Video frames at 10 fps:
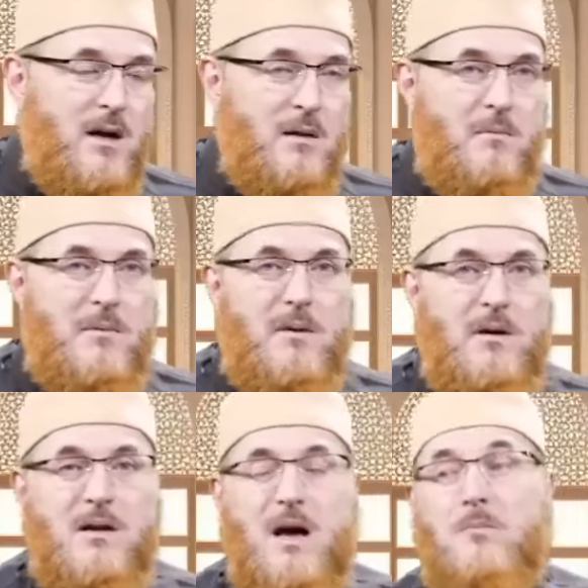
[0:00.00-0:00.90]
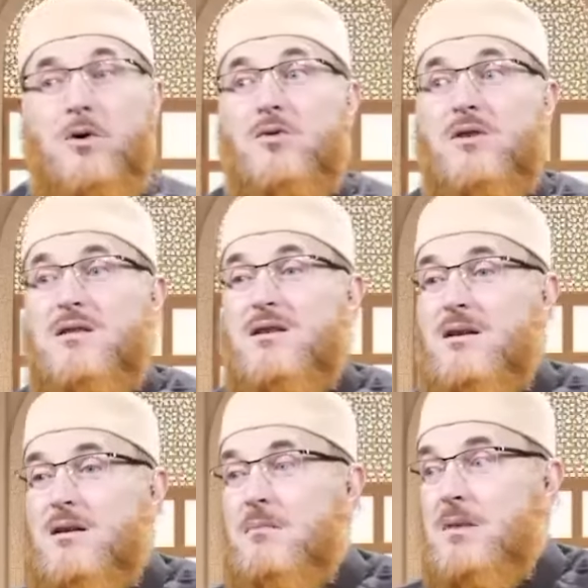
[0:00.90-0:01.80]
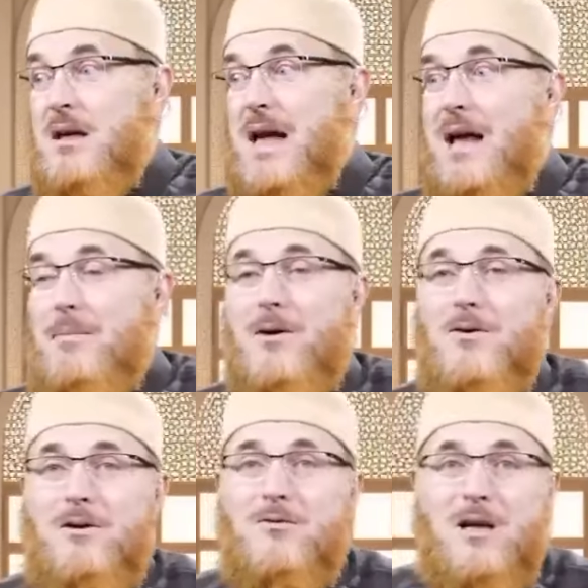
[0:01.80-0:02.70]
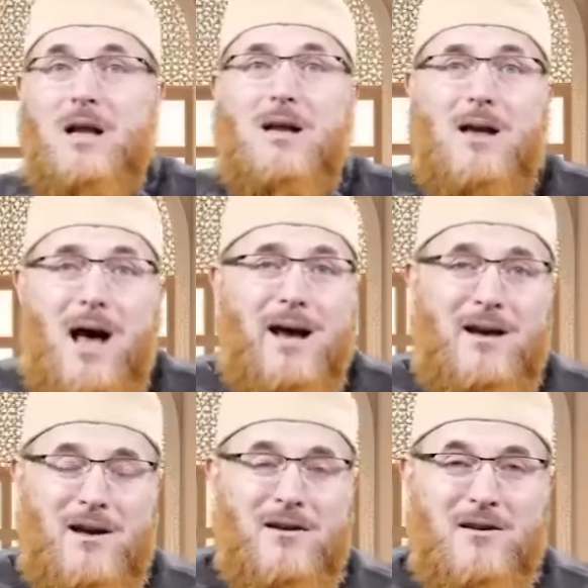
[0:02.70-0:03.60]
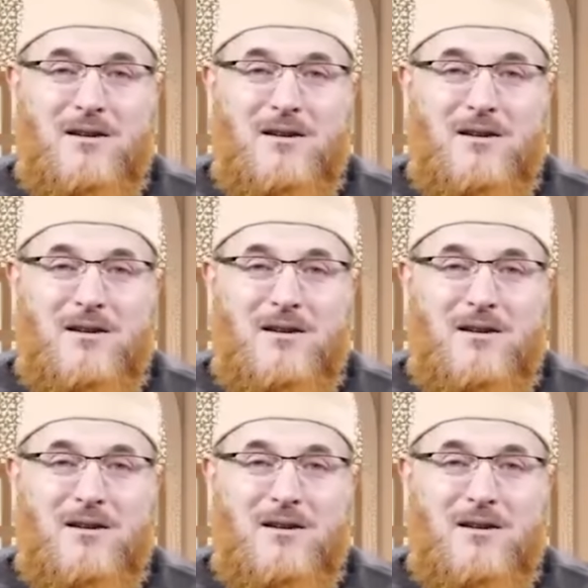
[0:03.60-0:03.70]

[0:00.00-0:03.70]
He died because I sent him. He died because he was gonna die.